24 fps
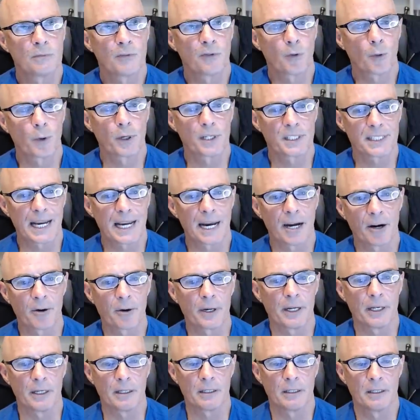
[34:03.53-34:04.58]
For its
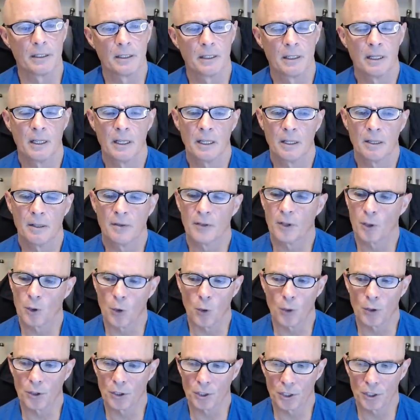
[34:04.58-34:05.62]
area. The
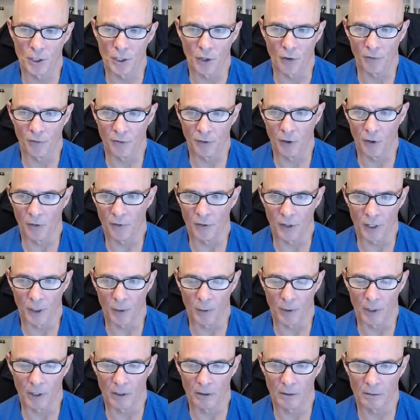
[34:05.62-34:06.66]
corners don't flow very
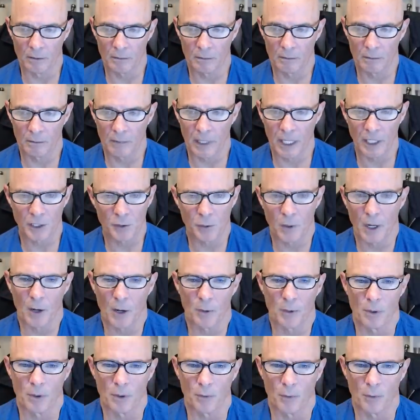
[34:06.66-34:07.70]
well. That's why
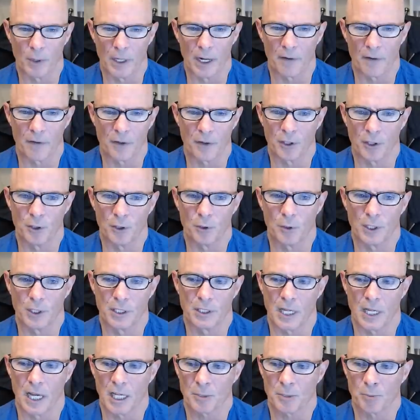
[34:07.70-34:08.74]
when whenever you do
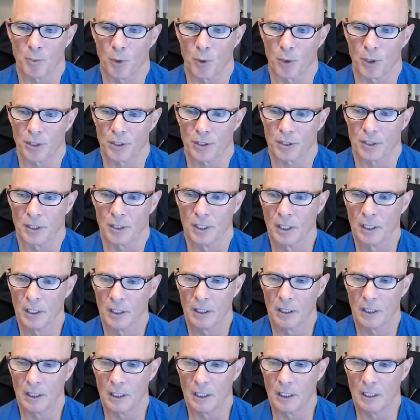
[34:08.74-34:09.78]
exhaust ports
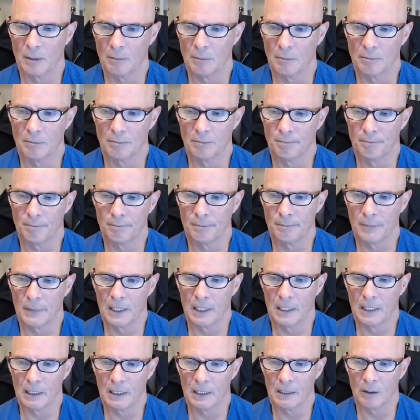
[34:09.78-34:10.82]
um, uh,
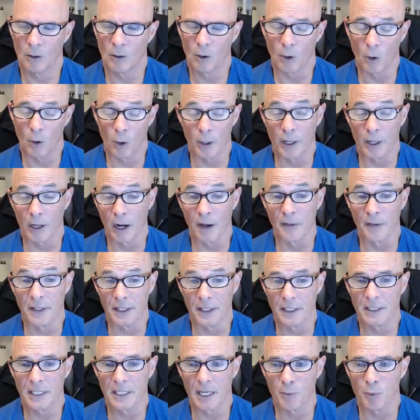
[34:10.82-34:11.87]
uh or, or on the
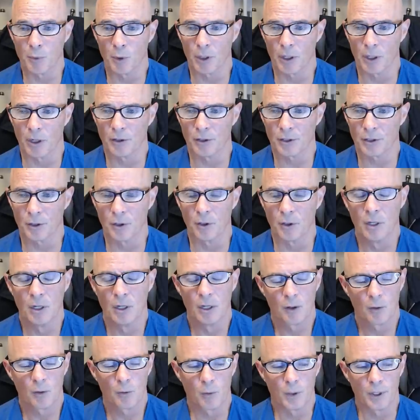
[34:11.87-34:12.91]
intake port also,
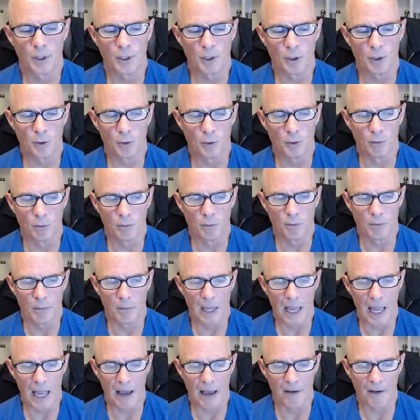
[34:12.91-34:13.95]
when you
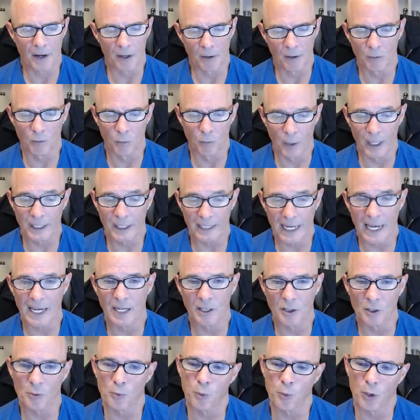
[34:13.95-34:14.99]
have a
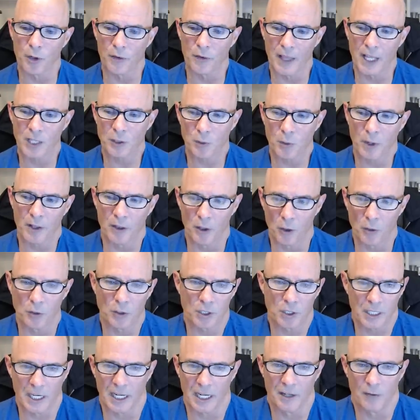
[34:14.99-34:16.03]
rectangular port, that's why
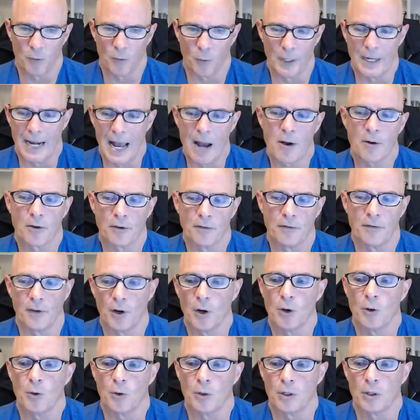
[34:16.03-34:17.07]
those kind of went out of
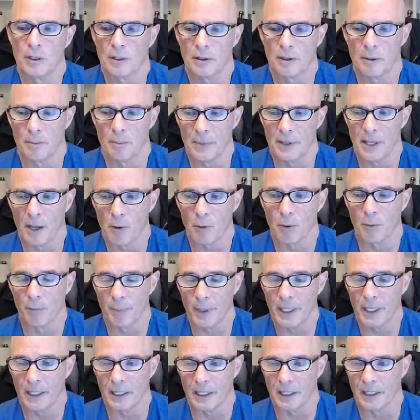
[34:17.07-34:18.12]
vogue. They were
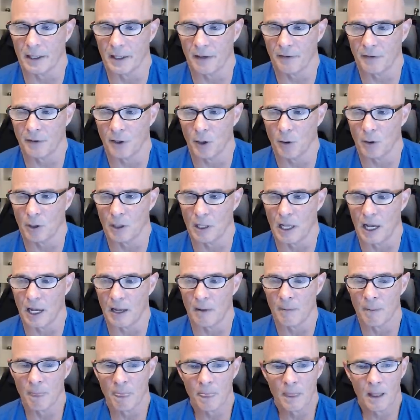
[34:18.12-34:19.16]
big and they flowed a
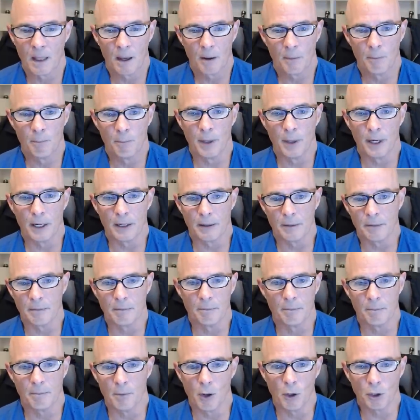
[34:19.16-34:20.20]
lot, but
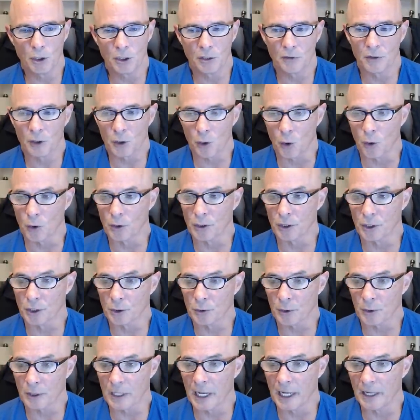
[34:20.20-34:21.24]
most of the corners
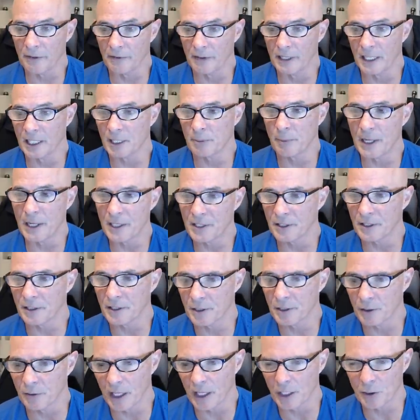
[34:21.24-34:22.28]
were kind of dead spaces.
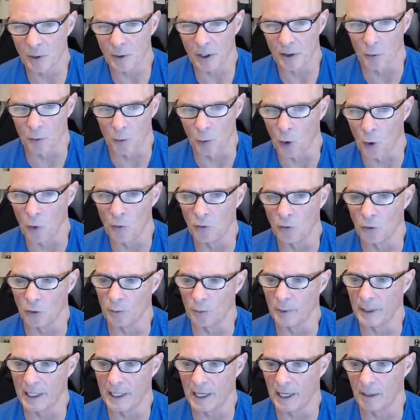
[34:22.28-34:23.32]
So that's why the roval
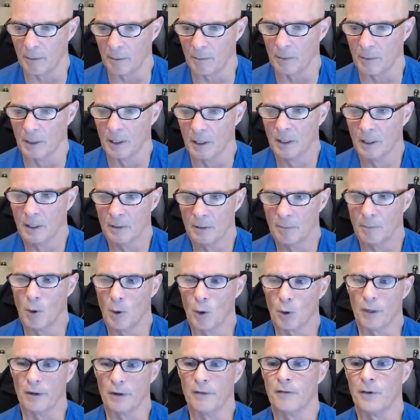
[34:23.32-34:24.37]
became
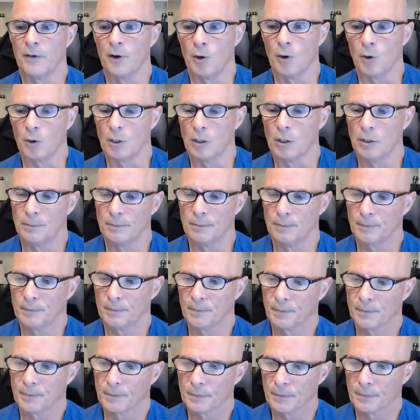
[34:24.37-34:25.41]
more in vogue.
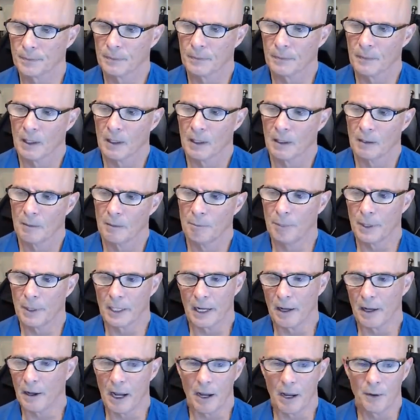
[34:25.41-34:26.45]
But
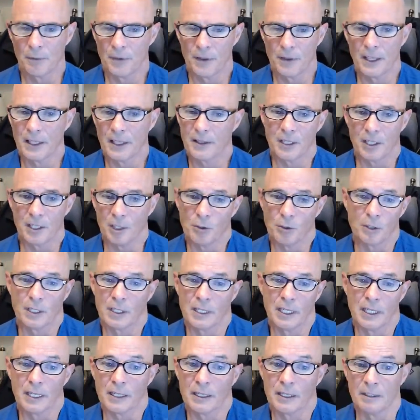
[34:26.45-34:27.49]
I, I think that you
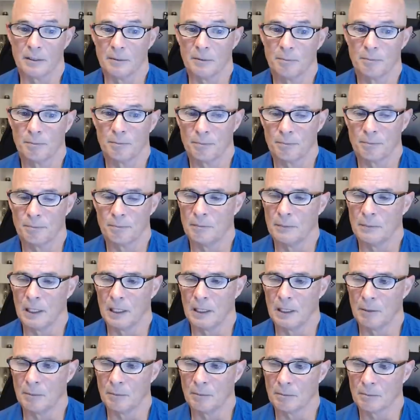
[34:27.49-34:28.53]
could get a
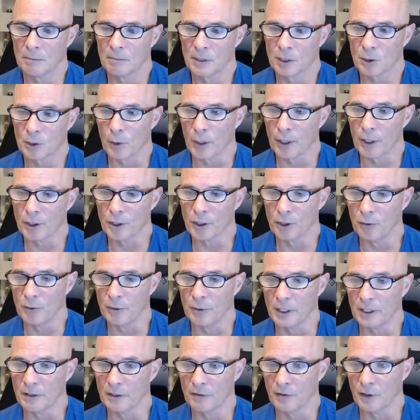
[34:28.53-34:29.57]
um, square
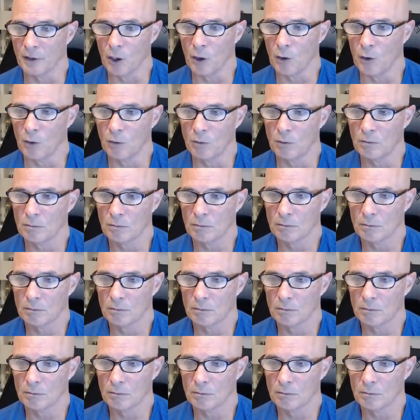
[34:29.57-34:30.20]
tubing to flow.